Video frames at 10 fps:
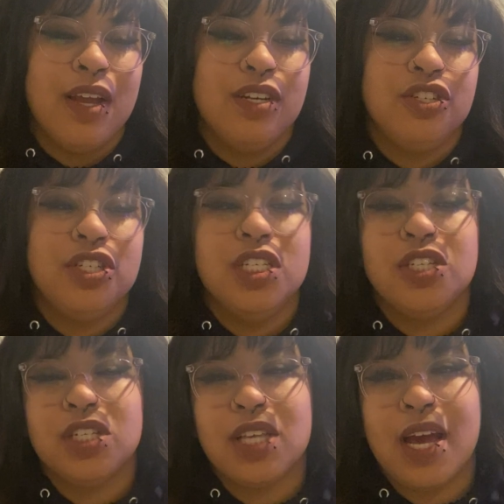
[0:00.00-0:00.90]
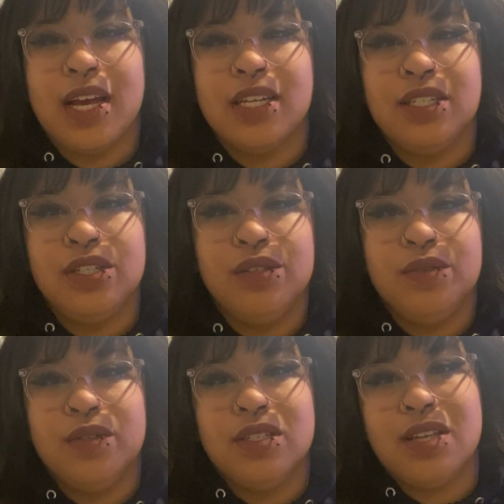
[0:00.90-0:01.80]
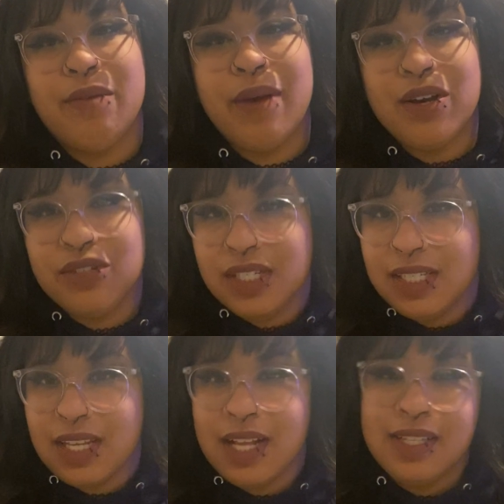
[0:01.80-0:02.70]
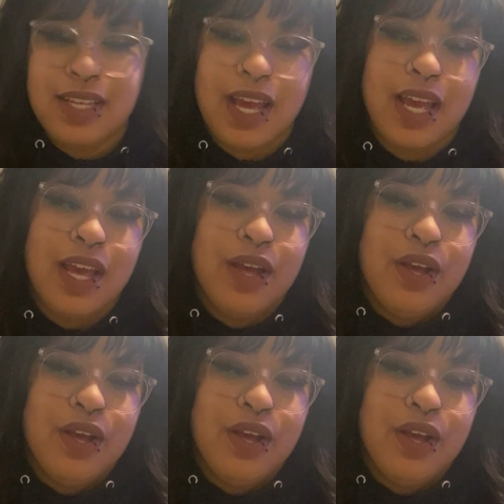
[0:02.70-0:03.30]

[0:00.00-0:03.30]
and she's just had to set boundaries and say,